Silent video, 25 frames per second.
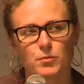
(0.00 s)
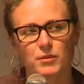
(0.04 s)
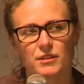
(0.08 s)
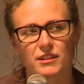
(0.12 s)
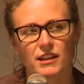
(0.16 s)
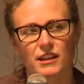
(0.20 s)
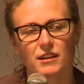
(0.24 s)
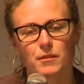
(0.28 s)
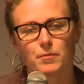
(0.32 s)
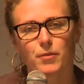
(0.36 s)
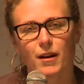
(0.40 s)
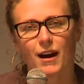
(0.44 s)

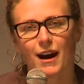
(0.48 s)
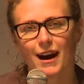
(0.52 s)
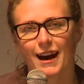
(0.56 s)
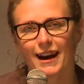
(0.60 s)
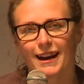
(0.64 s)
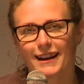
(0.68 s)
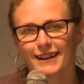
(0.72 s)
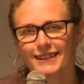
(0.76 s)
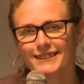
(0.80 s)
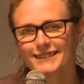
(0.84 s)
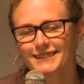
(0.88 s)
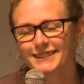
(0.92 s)
potato
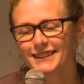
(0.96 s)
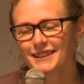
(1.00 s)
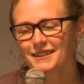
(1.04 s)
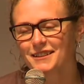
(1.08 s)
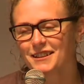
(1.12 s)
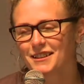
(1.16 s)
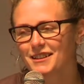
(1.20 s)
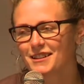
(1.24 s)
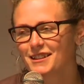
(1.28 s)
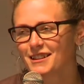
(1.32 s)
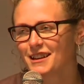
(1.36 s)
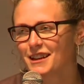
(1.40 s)
pie in
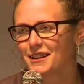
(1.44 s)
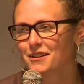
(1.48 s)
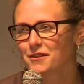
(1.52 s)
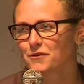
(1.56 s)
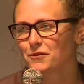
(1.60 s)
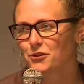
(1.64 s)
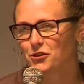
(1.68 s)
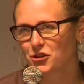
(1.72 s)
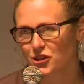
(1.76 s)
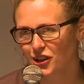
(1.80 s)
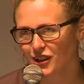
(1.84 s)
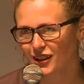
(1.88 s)
the state of
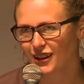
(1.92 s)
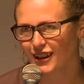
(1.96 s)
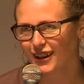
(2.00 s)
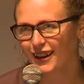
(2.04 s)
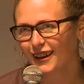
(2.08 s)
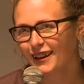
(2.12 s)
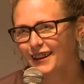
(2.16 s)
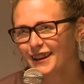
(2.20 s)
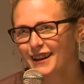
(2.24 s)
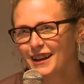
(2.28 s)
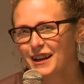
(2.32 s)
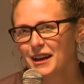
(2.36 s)

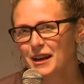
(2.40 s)
Virginia.